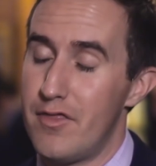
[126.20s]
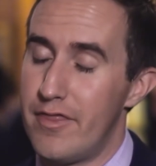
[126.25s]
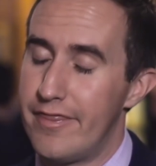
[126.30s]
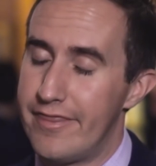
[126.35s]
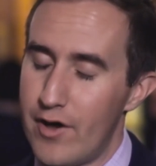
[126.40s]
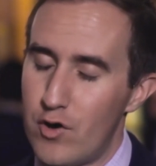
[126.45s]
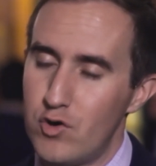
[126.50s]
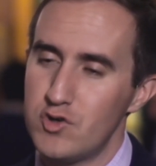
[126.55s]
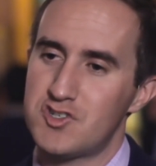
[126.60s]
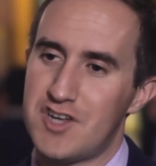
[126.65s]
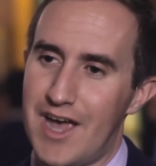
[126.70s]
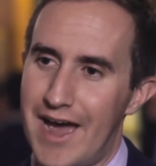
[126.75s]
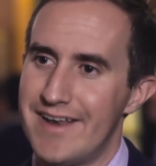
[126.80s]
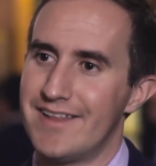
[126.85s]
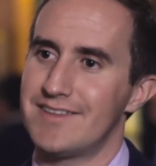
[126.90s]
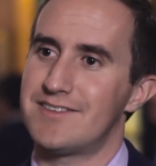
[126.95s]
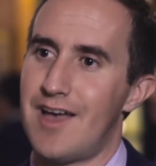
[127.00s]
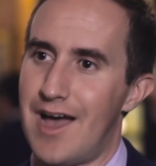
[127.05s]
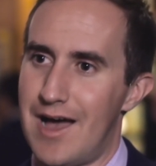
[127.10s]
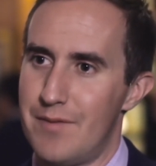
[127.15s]
Those kind
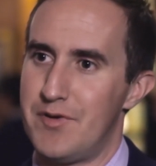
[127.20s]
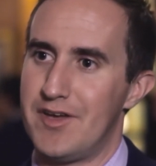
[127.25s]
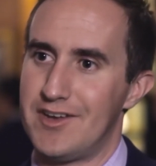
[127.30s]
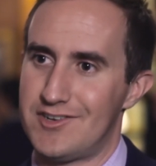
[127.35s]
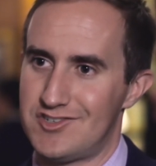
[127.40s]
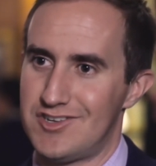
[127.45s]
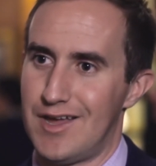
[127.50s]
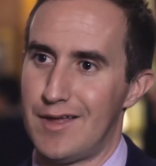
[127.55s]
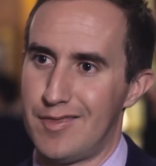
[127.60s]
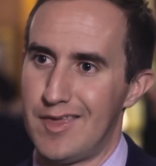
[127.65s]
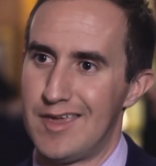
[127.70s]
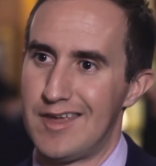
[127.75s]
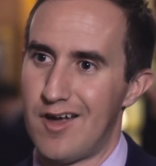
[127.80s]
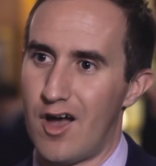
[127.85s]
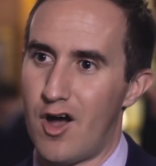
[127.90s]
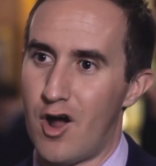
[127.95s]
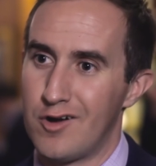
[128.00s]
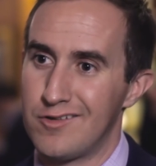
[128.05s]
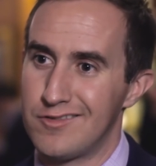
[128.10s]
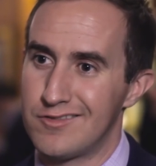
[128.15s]
of topics, I think,
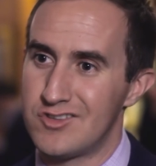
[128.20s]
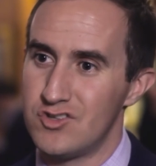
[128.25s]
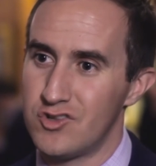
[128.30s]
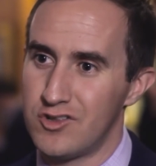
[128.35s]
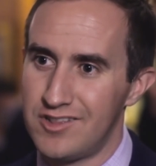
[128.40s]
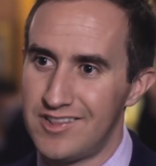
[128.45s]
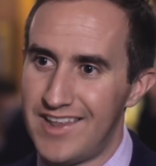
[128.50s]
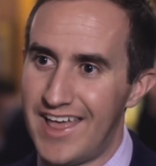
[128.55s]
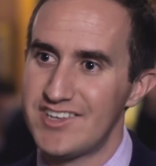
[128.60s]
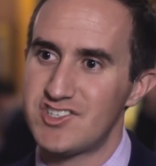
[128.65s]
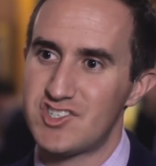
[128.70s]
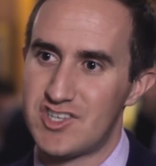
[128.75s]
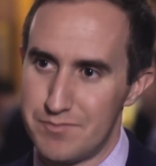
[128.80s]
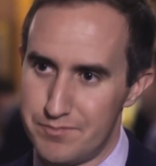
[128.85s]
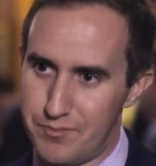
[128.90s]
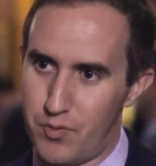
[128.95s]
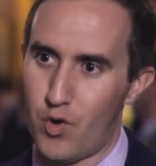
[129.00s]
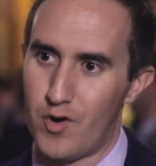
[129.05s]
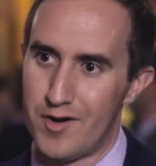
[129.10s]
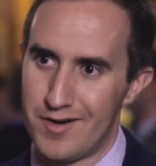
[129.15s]
are less
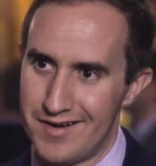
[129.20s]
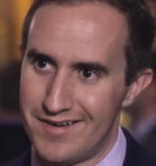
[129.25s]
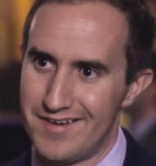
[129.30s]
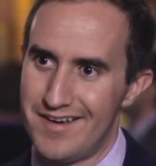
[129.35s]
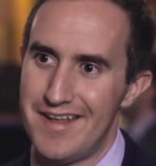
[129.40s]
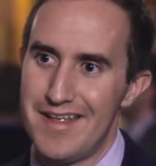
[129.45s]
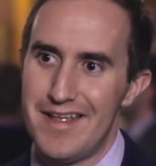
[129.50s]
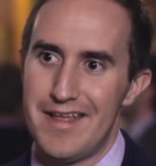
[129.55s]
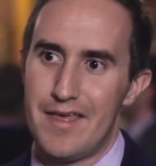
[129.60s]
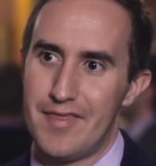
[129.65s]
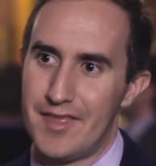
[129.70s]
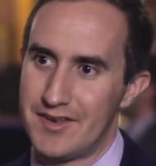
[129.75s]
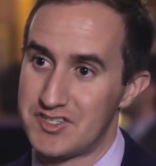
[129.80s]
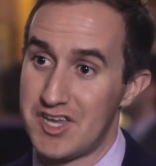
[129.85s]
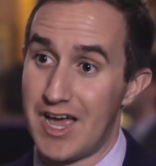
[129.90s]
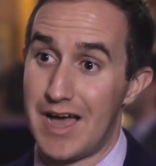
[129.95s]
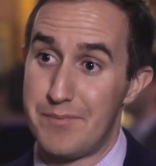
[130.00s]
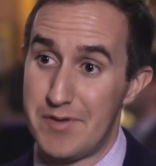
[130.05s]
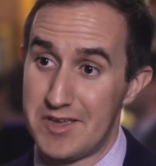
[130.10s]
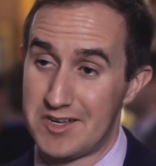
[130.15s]
important than
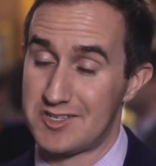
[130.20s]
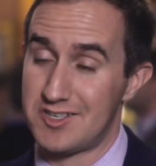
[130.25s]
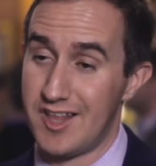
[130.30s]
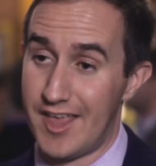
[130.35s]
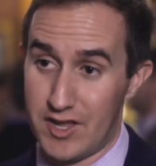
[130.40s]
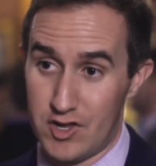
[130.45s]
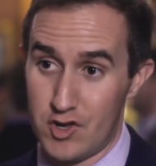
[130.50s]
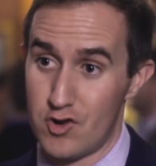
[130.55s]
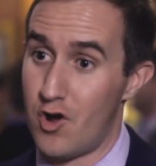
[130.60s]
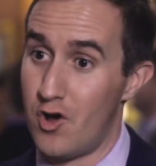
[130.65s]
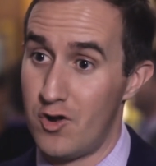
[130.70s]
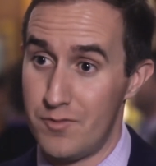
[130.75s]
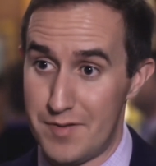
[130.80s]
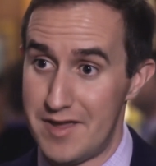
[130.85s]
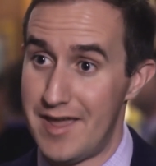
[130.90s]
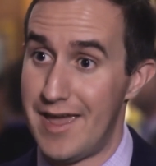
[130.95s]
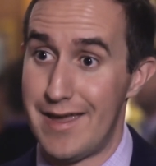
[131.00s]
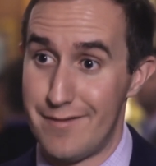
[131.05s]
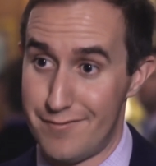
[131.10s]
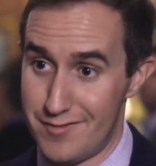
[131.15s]
topics like your own
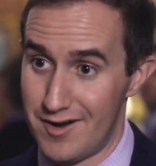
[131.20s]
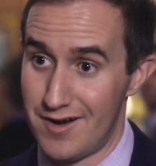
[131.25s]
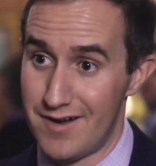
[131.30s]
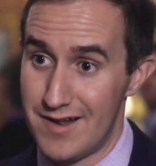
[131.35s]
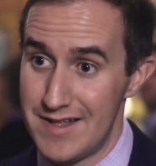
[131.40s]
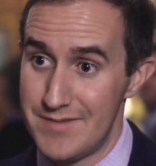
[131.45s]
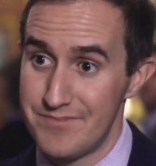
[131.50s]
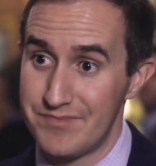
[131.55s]
behaviour.